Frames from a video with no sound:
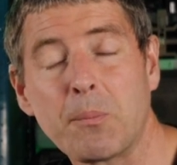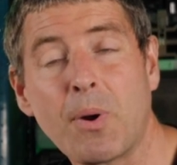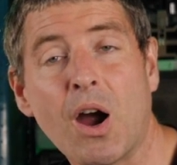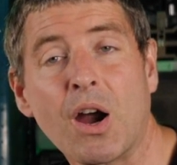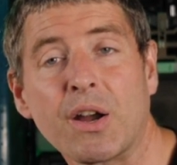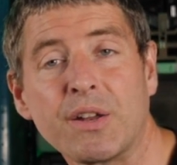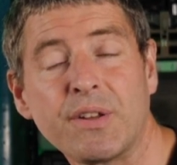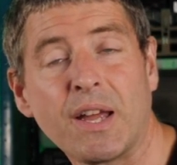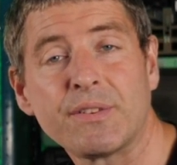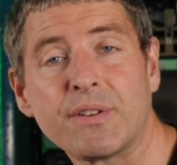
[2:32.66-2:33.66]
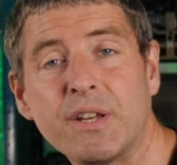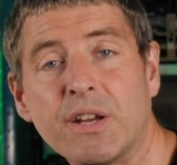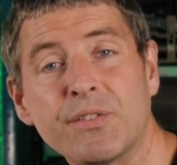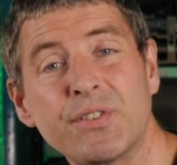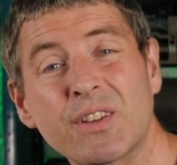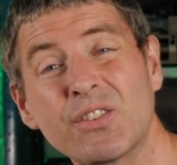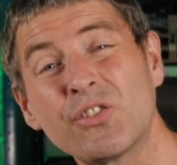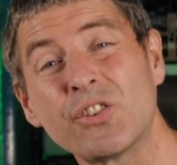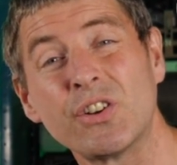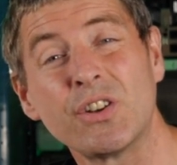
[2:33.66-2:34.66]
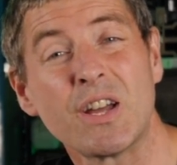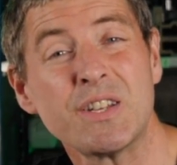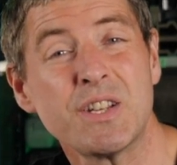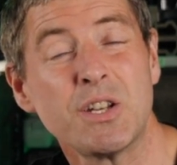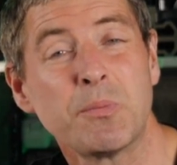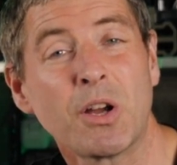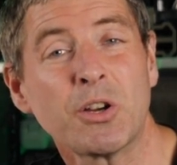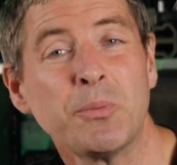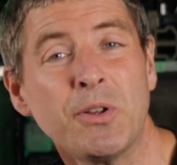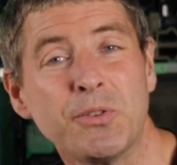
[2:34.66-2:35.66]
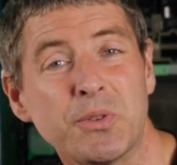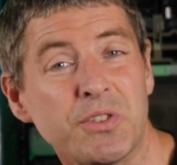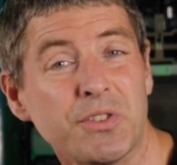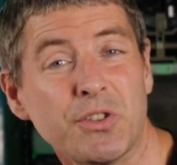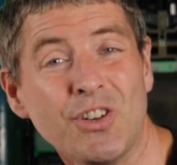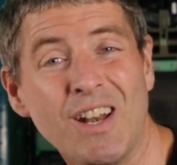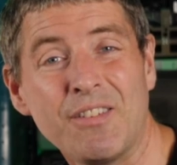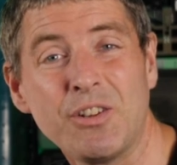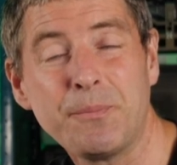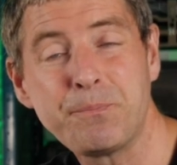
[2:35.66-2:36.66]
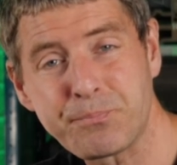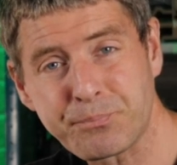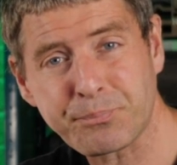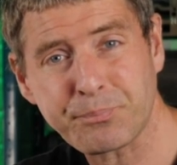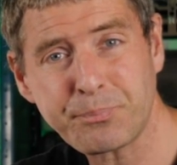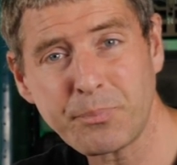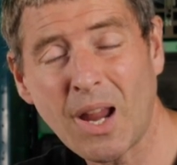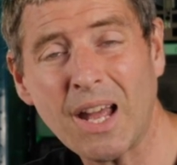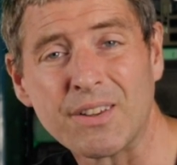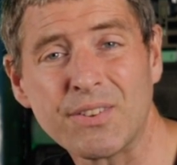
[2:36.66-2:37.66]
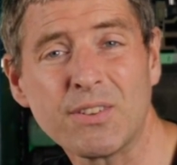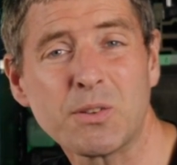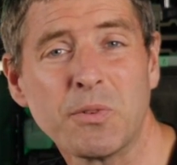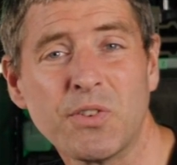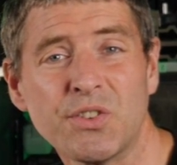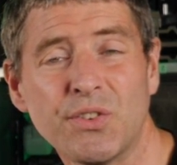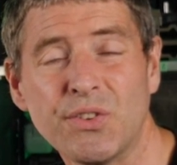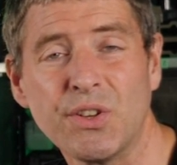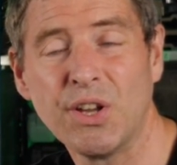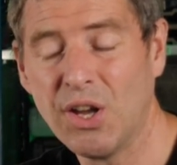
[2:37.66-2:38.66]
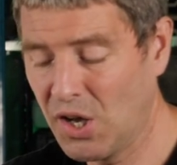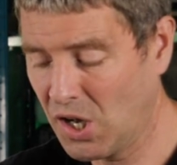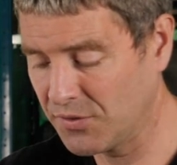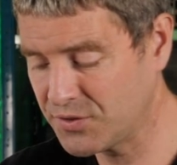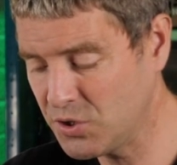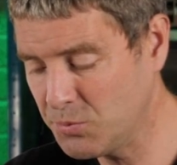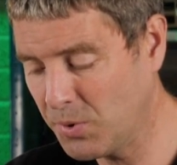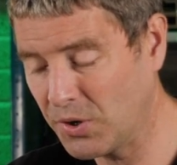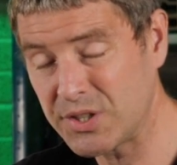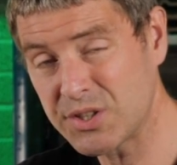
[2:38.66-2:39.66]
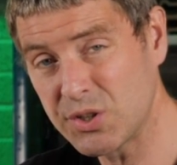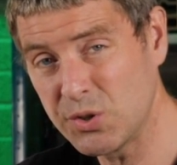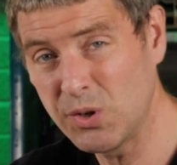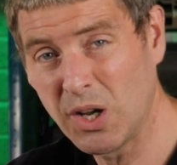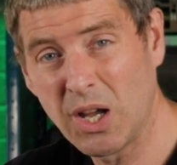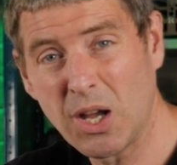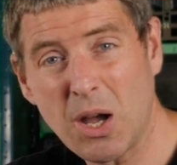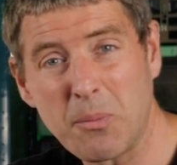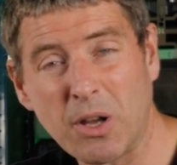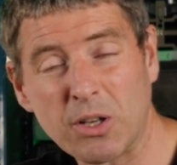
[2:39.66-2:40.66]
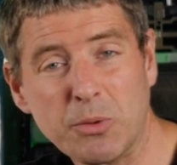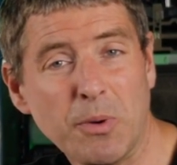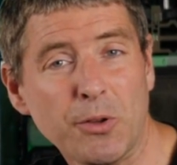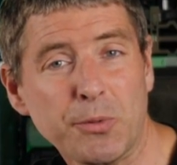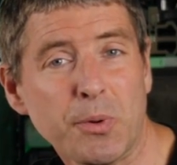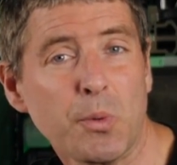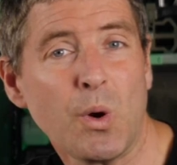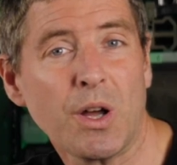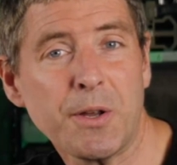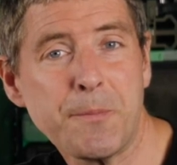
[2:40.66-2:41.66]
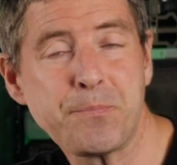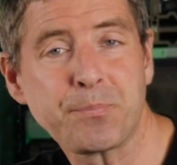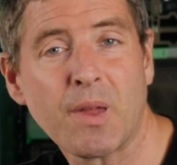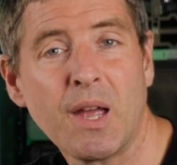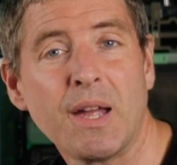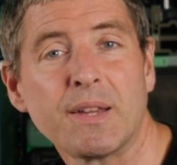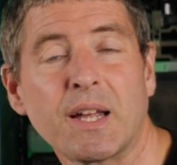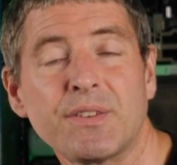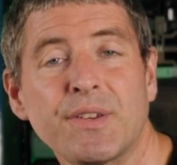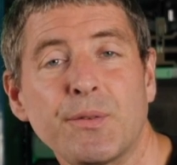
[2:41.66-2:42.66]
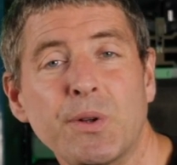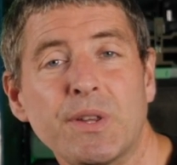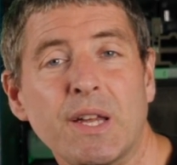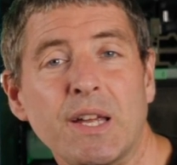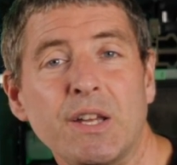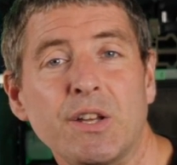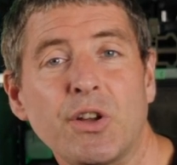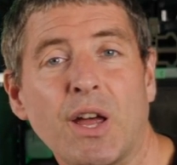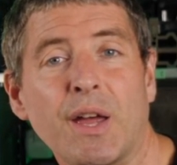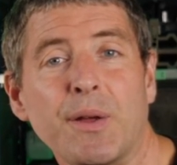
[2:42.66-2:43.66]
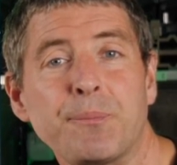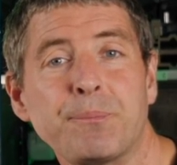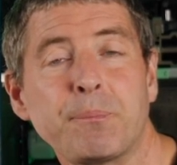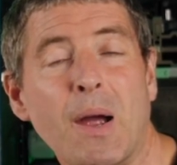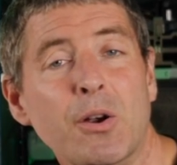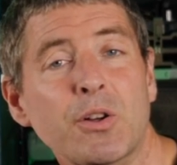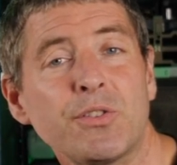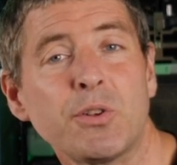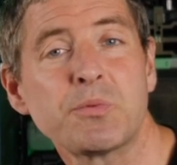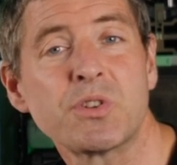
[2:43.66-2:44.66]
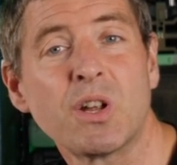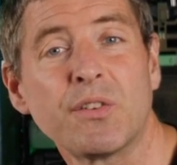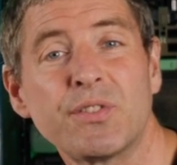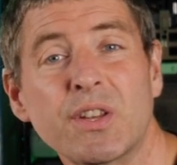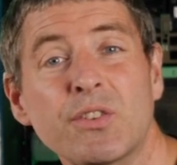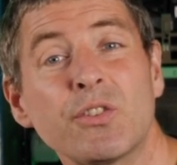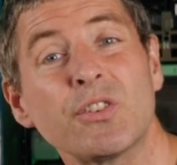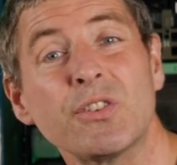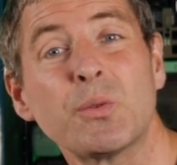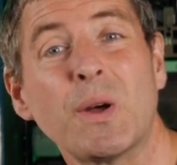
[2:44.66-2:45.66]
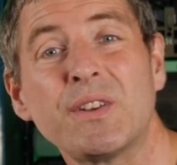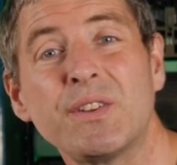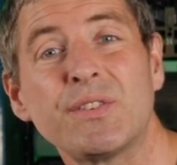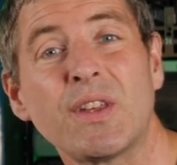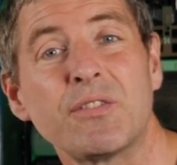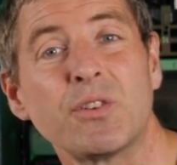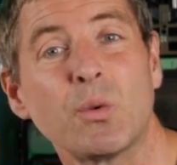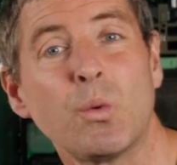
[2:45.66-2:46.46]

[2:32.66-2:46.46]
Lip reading: power intensity of 619 micromoles, which is a good level, and a system efficiency of 2.2 micromoles per watt. That's with a power consumption of 627